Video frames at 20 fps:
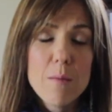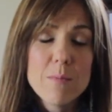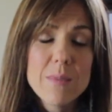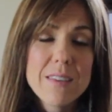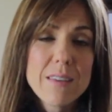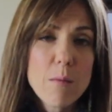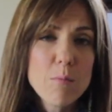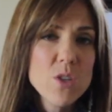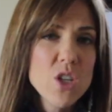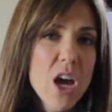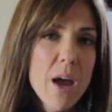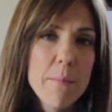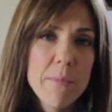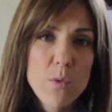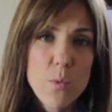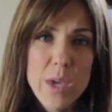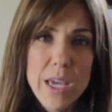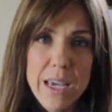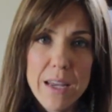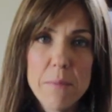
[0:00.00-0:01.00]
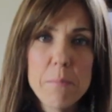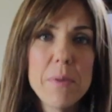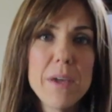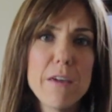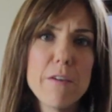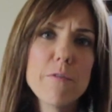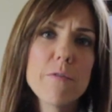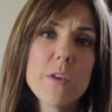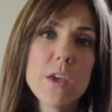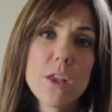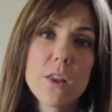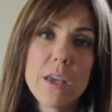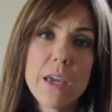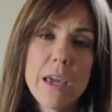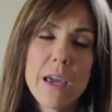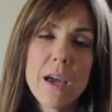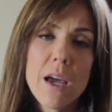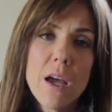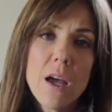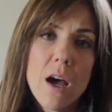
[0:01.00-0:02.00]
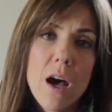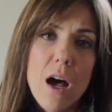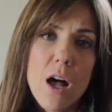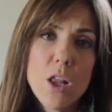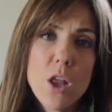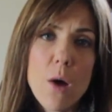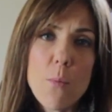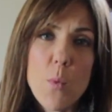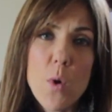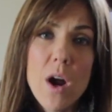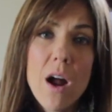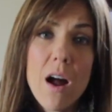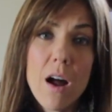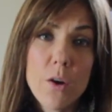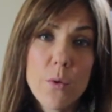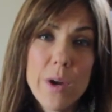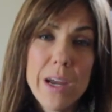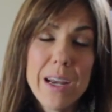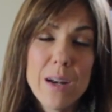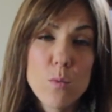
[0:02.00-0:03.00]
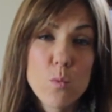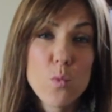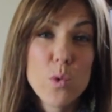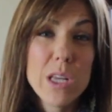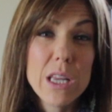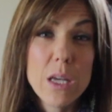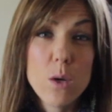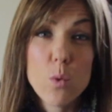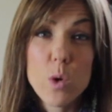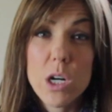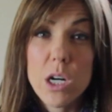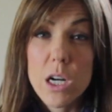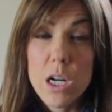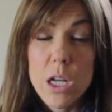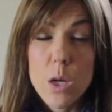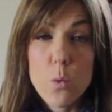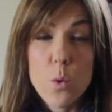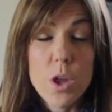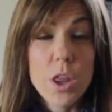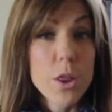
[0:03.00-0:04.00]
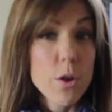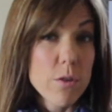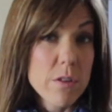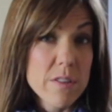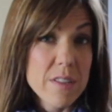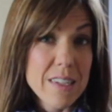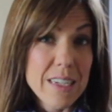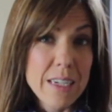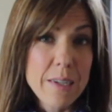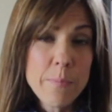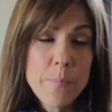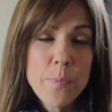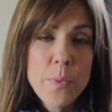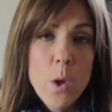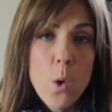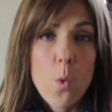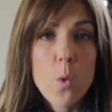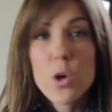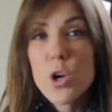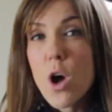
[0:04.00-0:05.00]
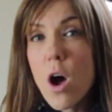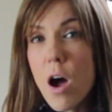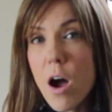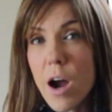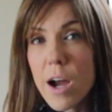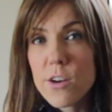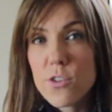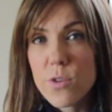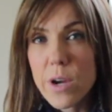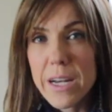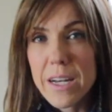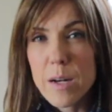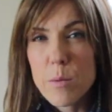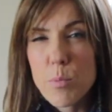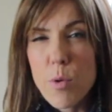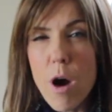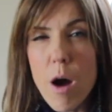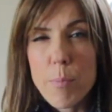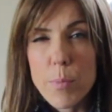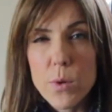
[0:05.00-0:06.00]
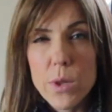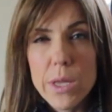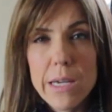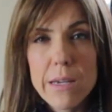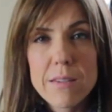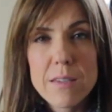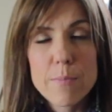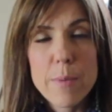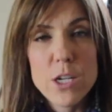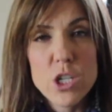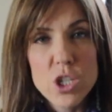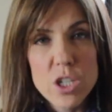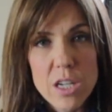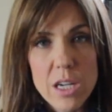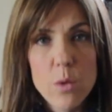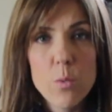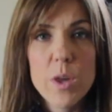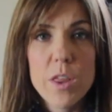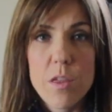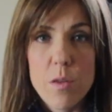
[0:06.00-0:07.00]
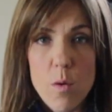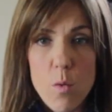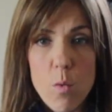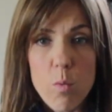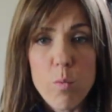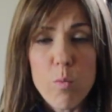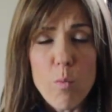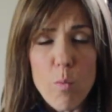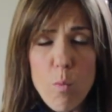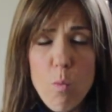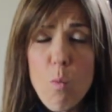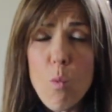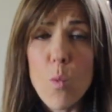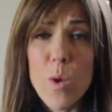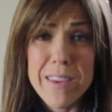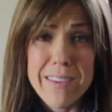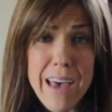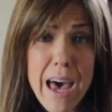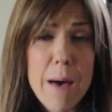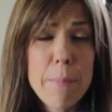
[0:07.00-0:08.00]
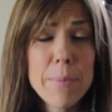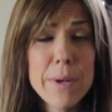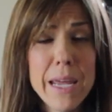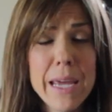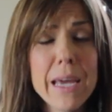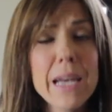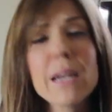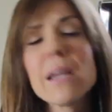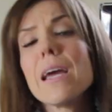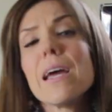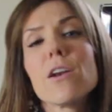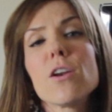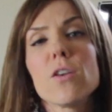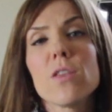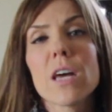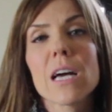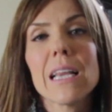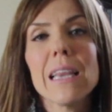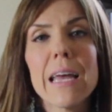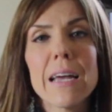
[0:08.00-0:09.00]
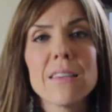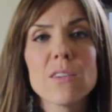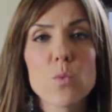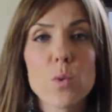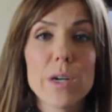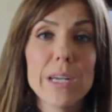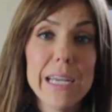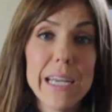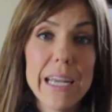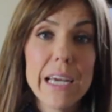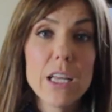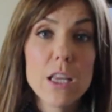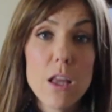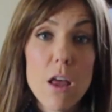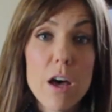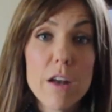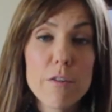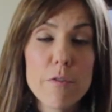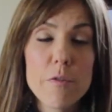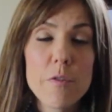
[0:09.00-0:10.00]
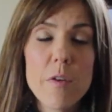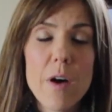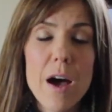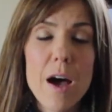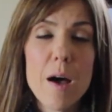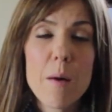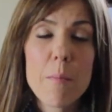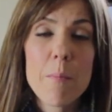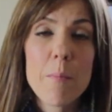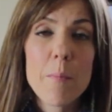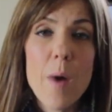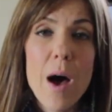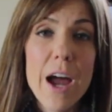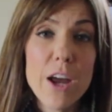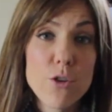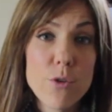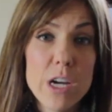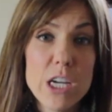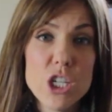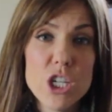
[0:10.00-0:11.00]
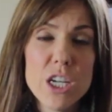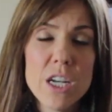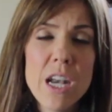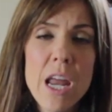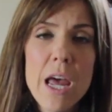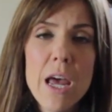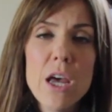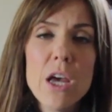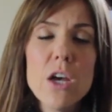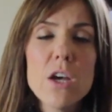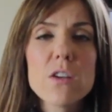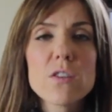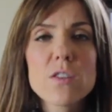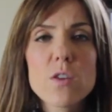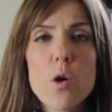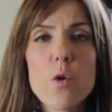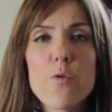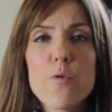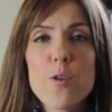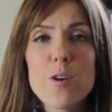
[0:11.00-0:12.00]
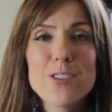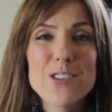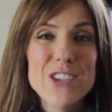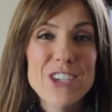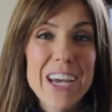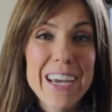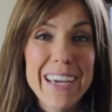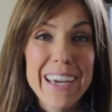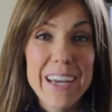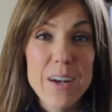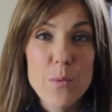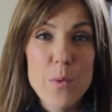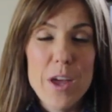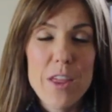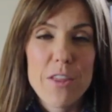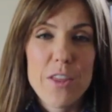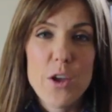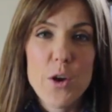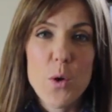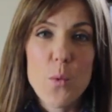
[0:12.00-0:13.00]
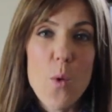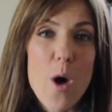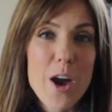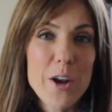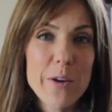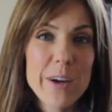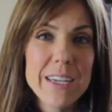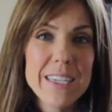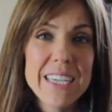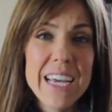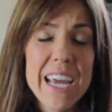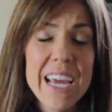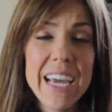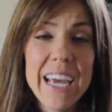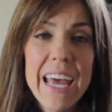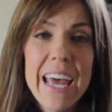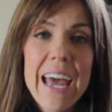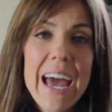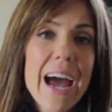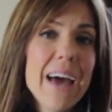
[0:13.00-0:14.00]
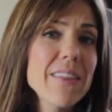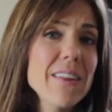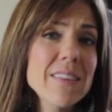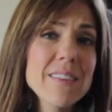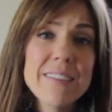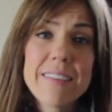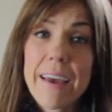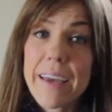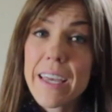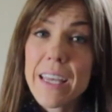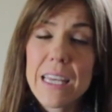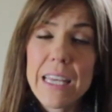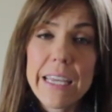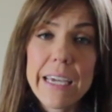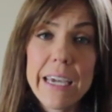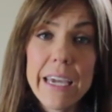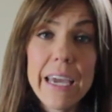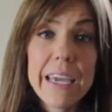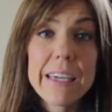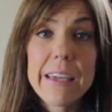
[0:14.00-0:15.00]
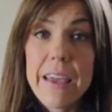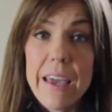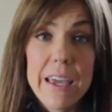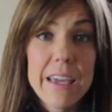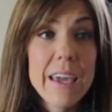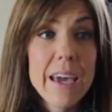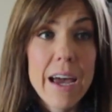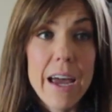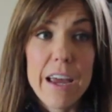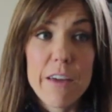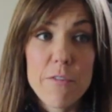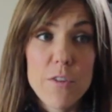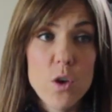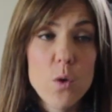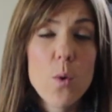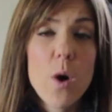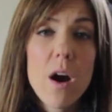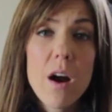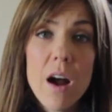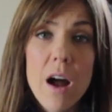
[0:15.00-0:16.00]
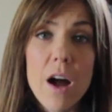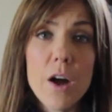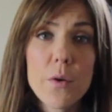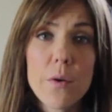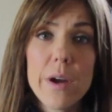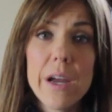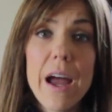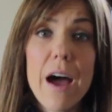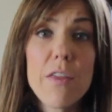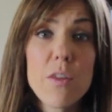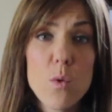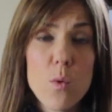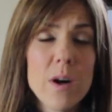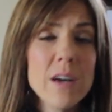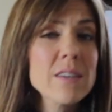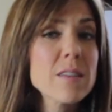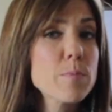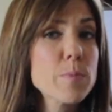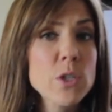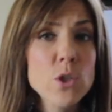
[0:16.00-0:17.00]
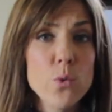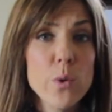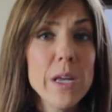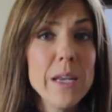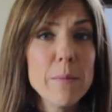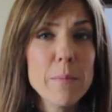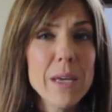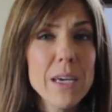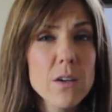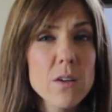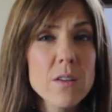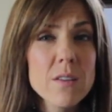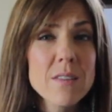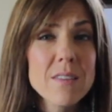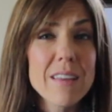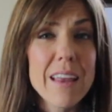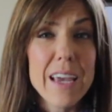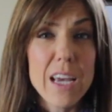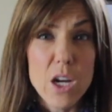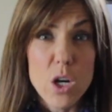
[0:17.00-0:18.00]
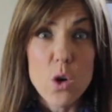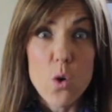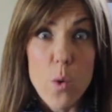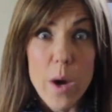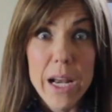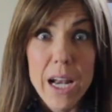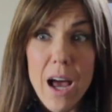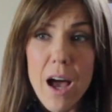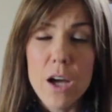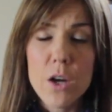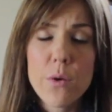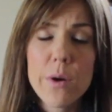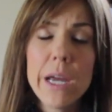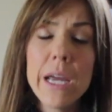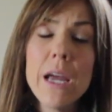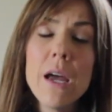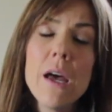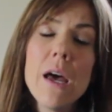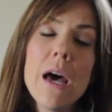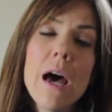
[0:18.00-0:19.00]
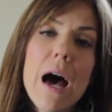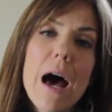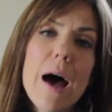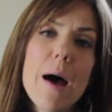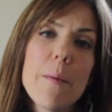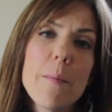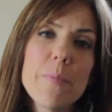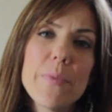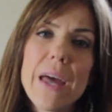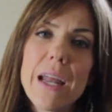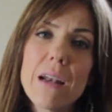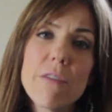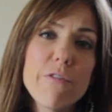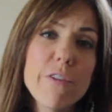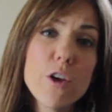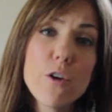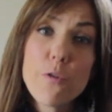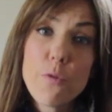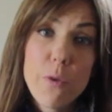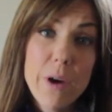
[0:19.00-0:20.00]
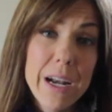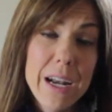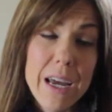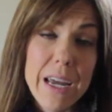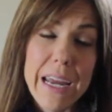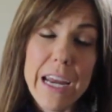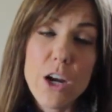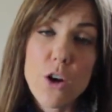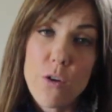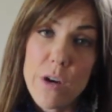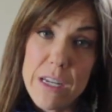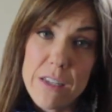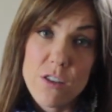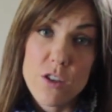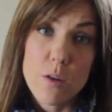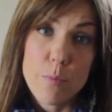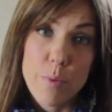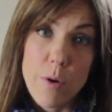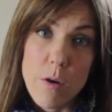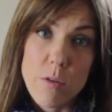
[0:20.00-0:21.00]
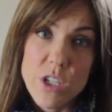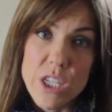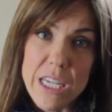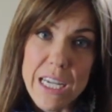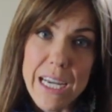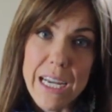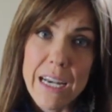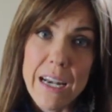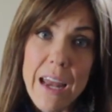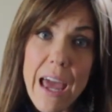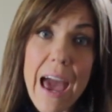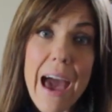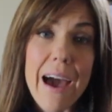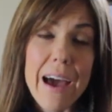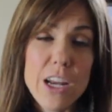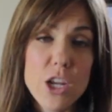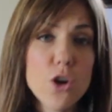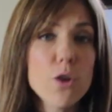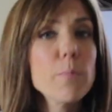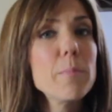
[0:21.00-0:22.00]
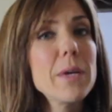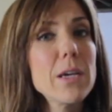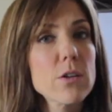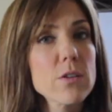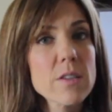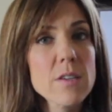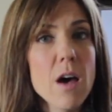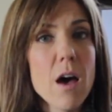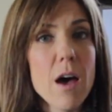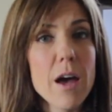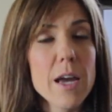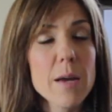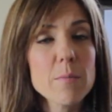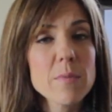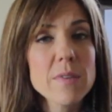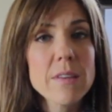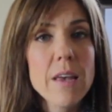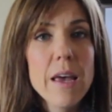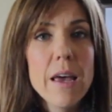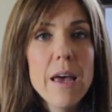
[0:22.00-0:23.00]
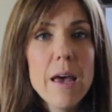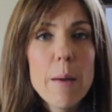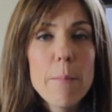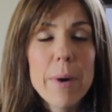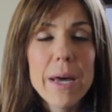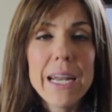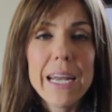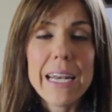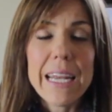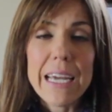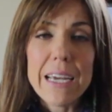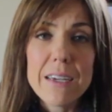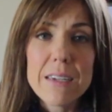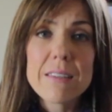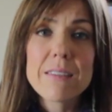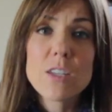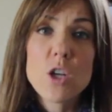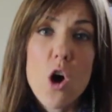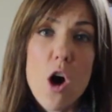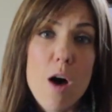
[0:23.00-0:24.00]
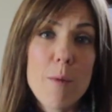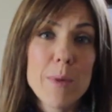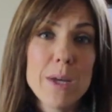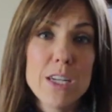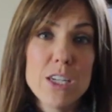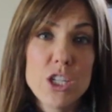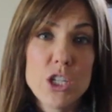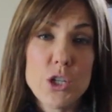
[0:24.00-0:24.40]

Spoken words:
Sometimes we can be feeling a lot more hungry and really we're thirsty or not hydrated properly, especially with what's happening in the cleanse. We're needing a lot of hydration. So first check in with your water intake, and then secondly, if you are hungry otherwise between meals, like quite hungry, then feel free to increase your protein at your meal times. But it is common